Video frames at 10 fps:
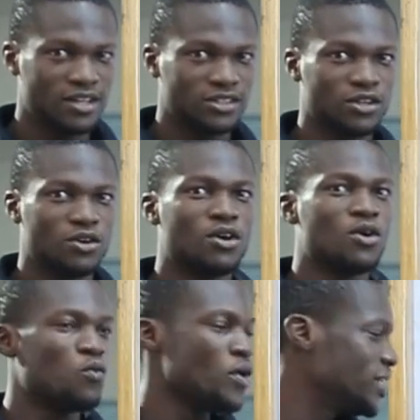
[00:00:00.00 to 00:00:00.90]

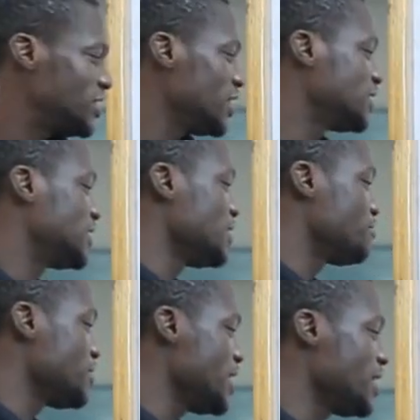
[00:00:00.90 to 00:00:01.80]
So, which is
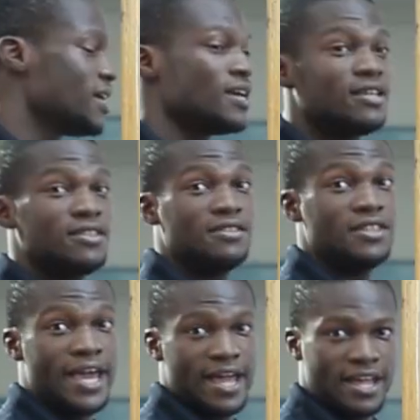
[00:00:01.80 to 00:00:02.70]
simply
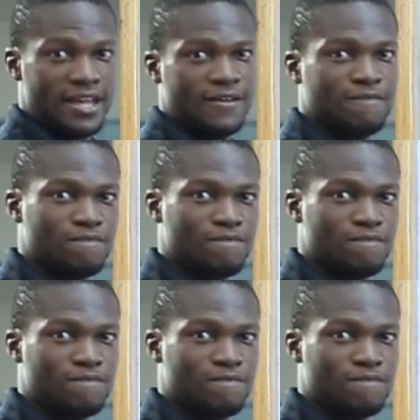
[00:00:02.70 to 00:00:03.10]
they.